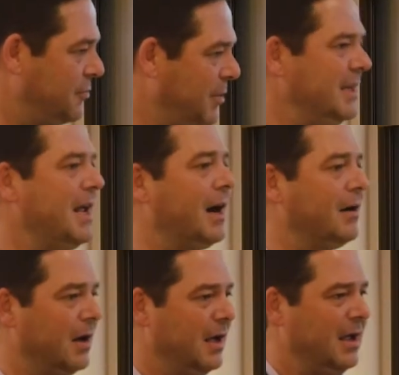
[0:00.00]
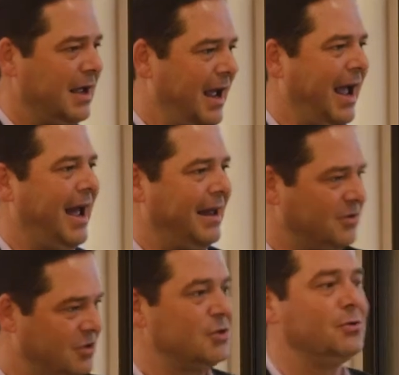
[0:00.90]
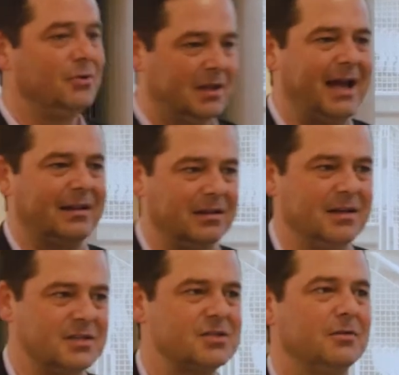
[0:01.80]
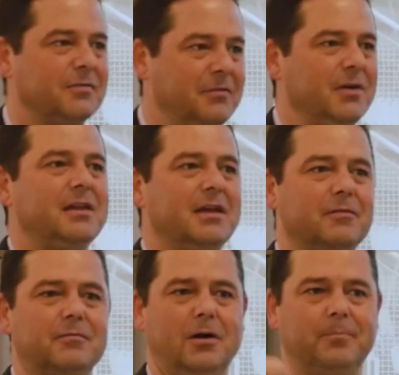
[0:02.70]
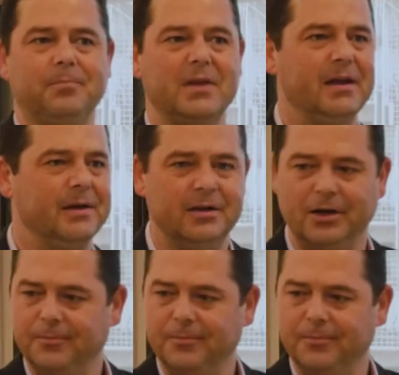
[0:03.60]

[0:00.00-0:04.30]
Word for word: If we now add to that list of everything from you